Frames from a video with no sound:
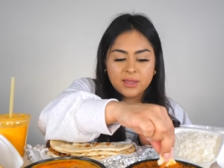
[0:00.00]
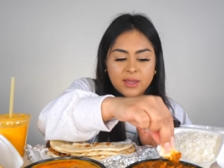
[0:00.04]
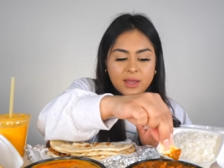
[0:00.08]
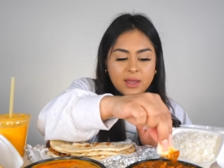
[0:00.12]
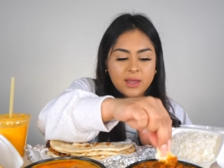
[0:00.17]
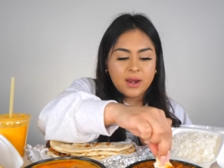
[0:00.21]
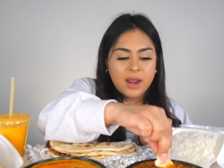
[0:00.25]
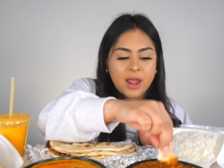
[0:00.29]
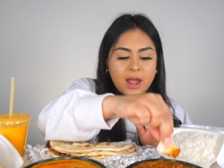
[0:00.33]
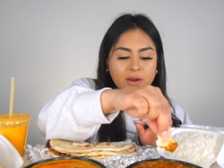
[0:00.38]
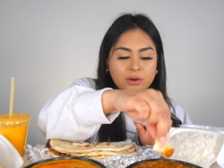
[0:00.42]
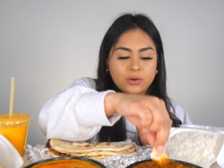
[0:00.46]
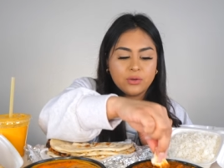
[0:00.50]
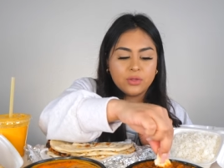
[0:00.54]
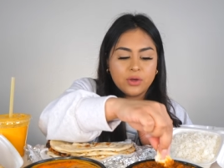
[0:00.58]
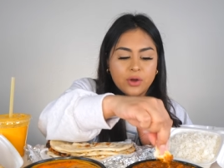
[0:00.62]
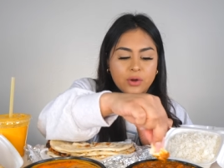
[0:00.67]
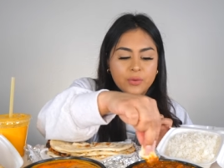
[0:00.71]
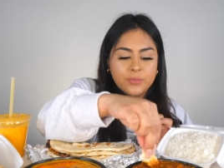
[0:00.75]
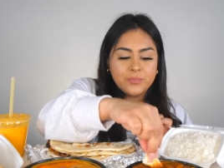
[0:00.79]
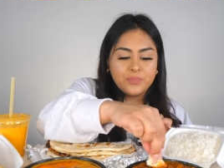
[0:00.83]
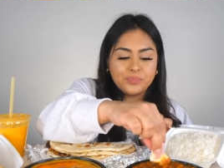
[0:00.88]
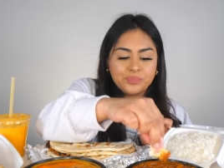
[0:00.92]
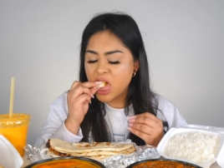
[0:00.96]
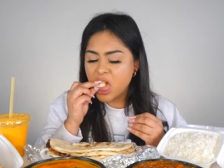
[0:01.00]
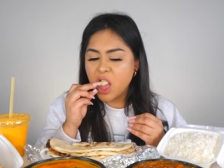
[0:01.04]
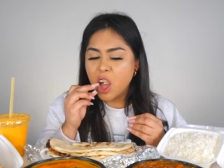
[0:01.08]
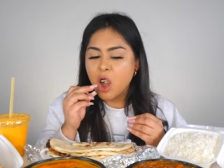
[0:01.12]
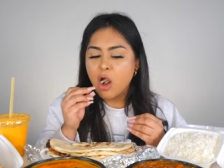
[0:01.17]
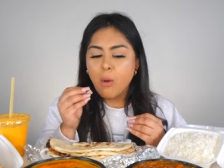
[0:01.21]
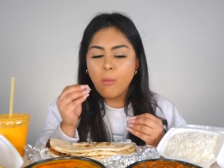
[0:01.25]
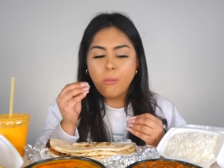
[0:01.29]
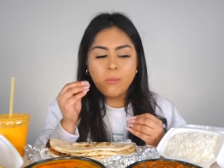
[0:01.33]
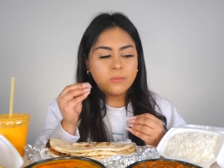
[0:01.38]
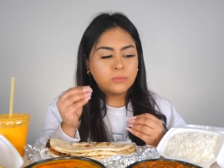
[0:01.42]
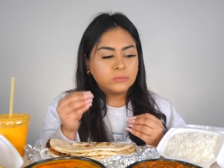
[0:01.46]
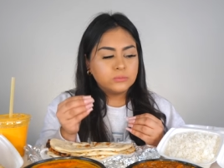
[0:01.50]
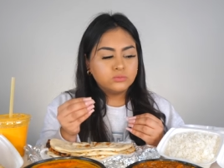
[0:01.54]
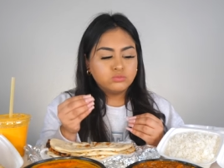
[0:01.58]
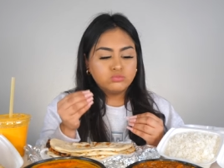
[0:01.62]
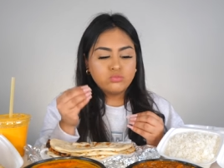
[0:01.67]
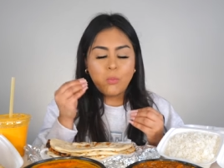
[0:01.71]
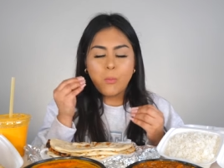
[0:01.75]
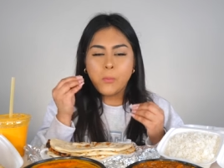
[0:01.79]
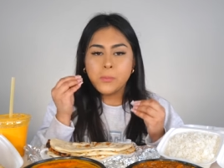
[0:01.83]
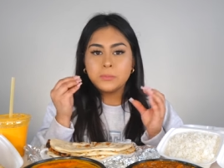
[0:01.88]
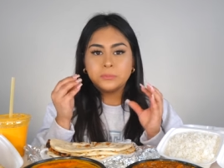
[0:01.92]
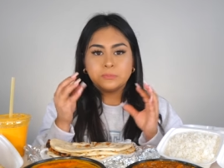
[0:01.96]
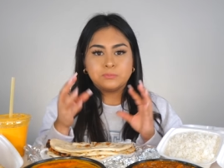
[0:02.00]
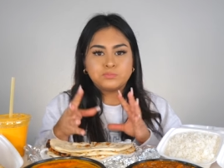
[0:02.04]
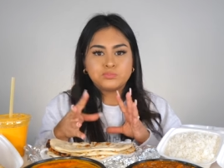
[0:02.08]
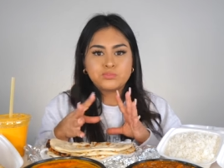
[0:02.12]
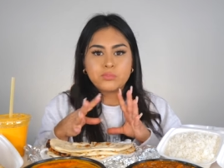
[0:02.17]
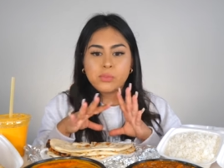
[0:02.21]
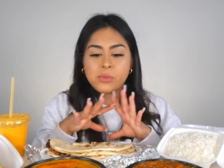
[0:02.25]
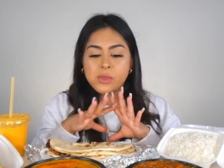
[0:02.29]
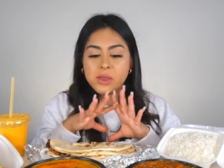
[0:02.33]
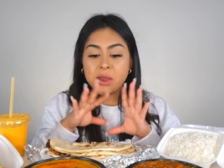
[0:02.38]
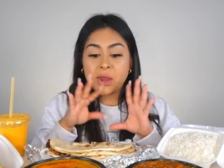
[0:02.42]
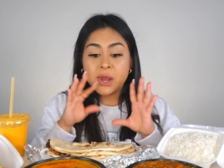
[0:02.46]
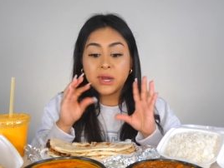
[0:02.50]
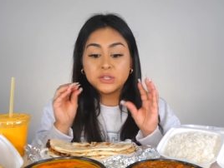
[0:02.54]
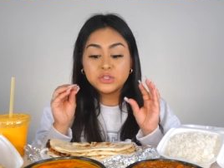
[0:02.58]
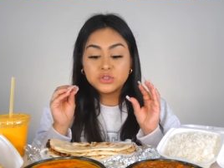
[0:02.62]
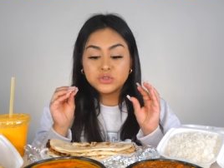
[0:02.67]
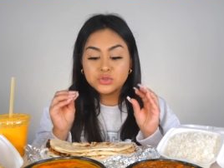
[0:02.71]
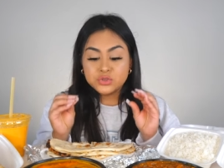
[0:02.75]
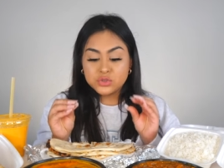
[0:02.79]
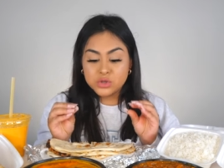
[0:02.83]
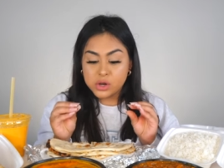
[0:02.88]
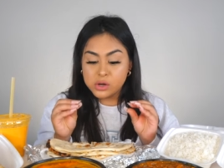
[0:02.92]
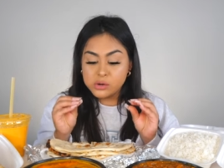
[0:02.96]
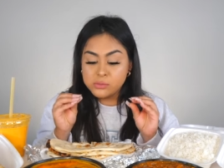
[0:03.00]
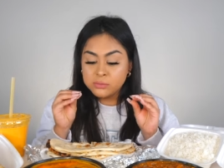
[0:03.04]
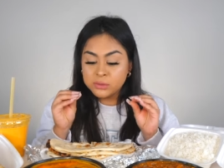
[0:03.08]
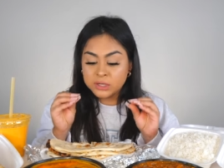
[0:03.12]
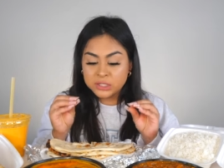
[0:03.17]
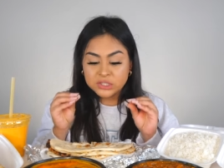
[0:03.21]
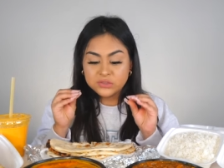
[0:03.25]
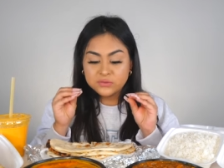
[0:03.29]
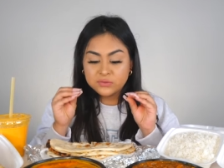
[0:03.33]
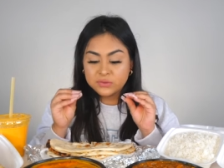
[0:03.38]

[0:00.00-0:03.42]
can't handle though. It has so much